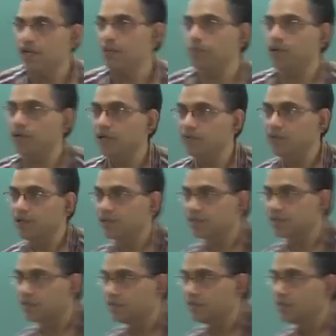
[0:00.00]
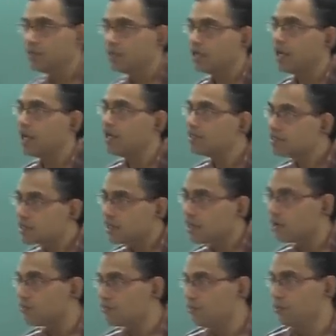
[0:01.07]
number definition, K is K
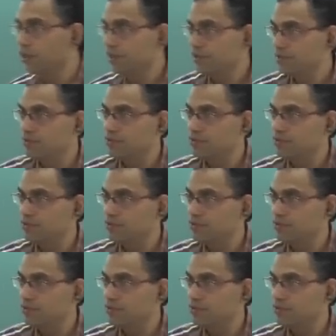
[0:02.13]
of fluid.